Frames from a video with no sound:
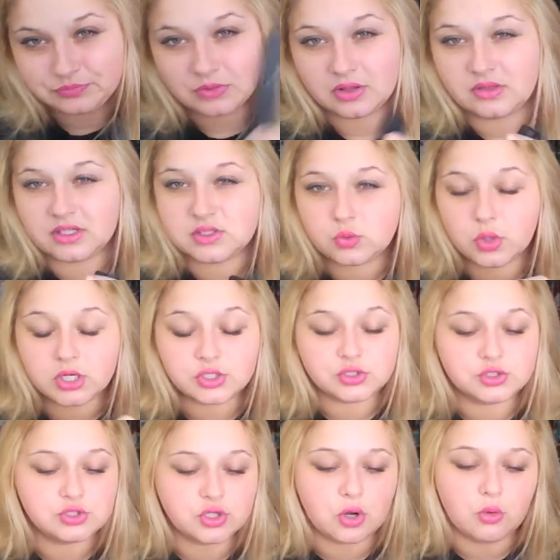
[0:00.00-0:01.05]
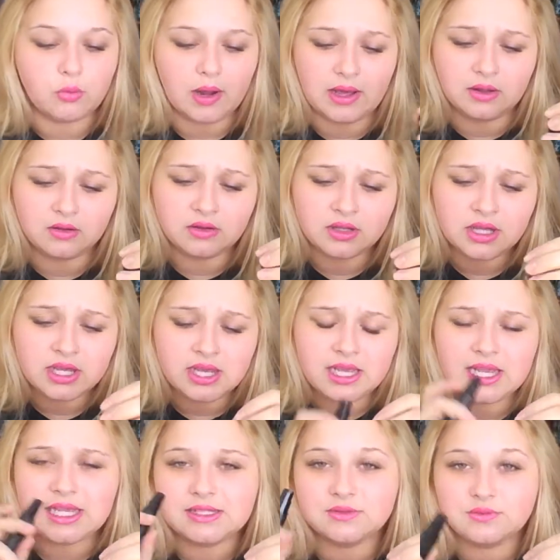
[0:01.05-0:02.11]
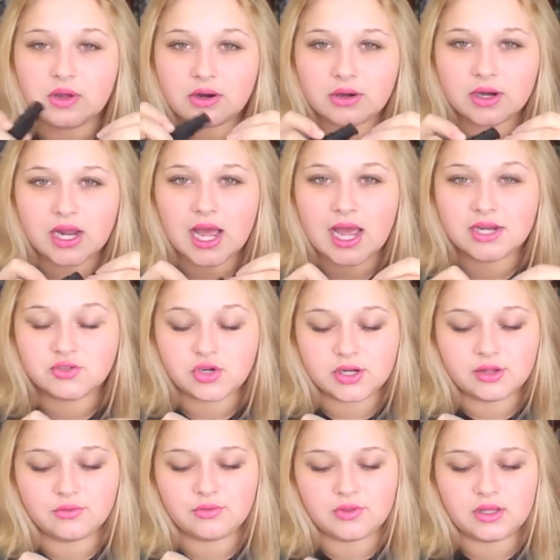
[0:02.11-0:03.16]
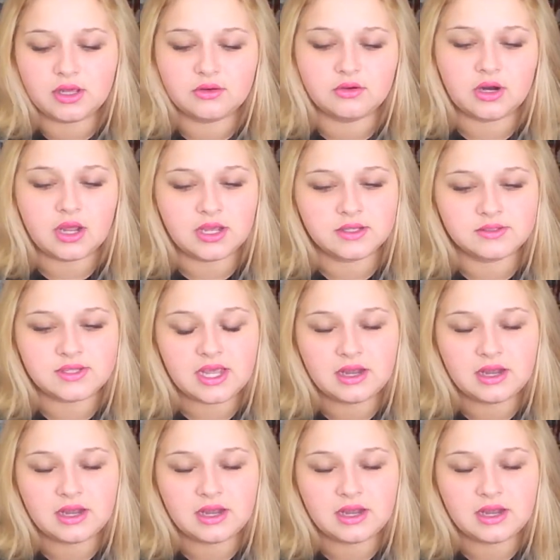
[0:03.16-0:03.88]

This works so well. It's very hydrating for the under eyes.